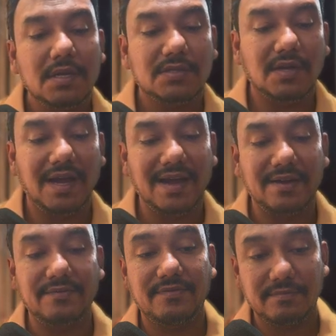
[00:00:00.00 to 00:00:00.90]
So I
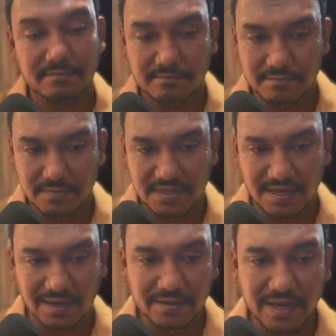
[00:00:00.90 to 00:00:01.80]
have
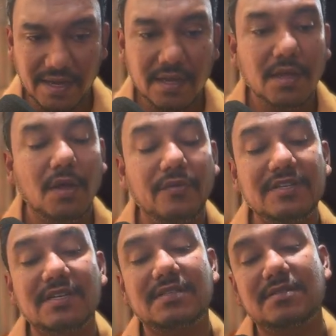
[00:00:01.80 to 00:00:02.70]
the array
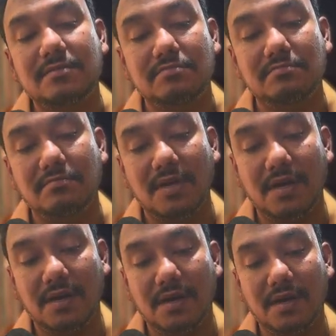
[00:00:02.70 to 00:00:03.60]
which is
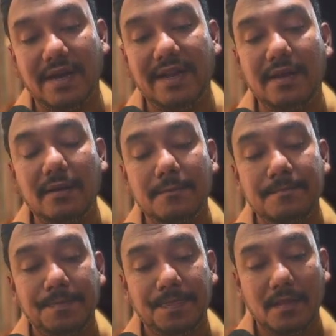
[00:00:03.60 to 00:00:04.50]
getting
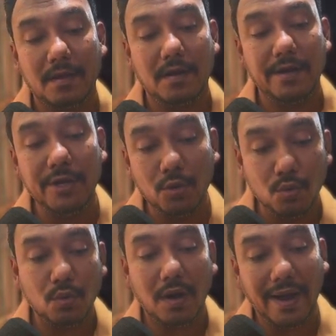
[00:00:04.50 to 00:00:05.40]

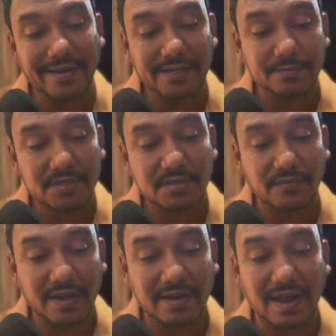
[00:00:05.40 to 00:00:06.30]
new items
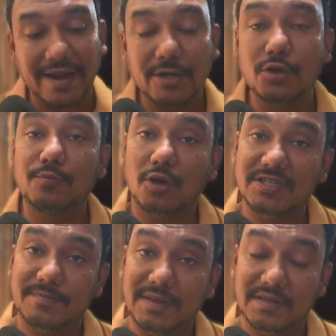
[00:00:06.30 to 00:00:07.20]
when add new
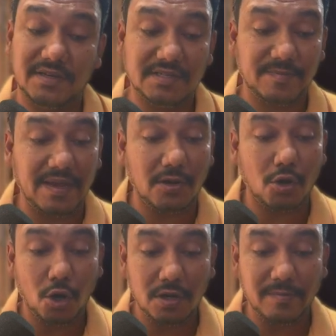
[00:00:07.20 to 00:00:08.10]
project method is being
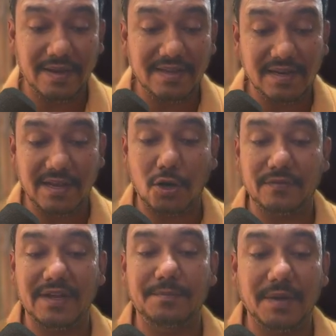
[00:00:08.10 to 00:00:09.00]
called by the click
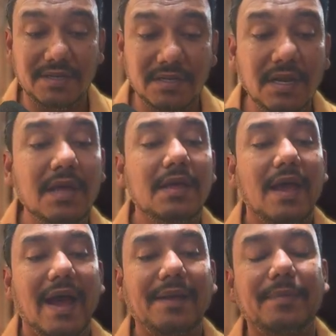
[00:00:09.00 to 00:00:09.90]
of that button,
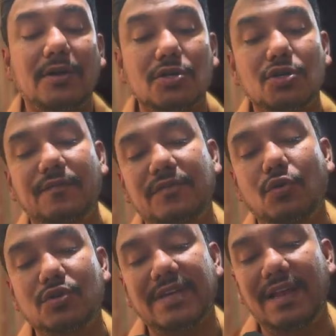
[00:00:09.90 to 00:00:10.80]
and because of
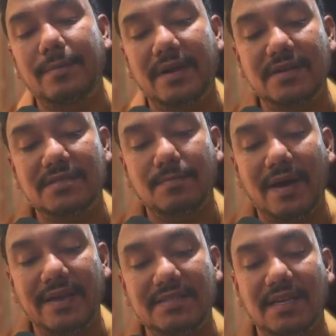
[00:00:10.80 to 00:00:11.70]
those elements
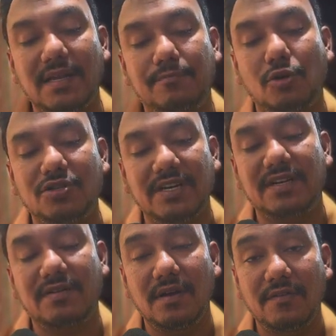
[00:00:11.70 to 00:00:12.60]
my single
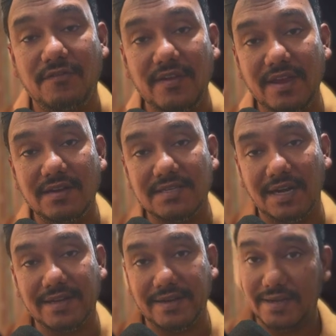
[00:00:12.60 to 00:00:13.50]
project fields
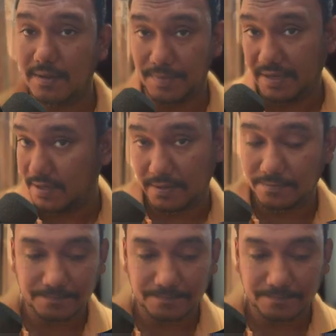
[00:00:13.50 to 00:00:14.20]
are getting repeated.